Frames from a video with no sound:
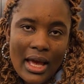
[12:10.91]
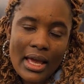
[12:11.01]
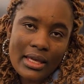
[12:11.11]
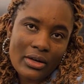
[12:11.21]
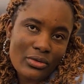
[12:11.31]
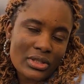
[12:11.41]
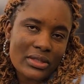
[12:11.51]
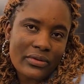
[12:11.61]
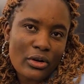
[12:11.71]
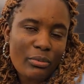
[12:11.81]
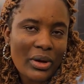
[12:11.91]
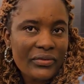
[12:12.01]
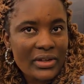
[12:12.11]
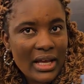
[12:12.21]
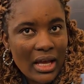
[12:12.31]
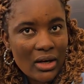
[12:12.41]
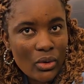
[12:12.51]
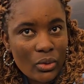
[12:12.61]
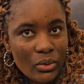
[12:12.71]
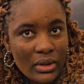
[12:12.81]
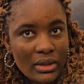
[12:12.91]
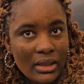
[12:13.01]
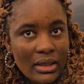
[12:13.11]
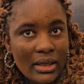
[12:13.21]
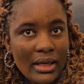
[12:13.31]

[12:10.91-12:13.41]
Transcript: I cannot develop Africa alone,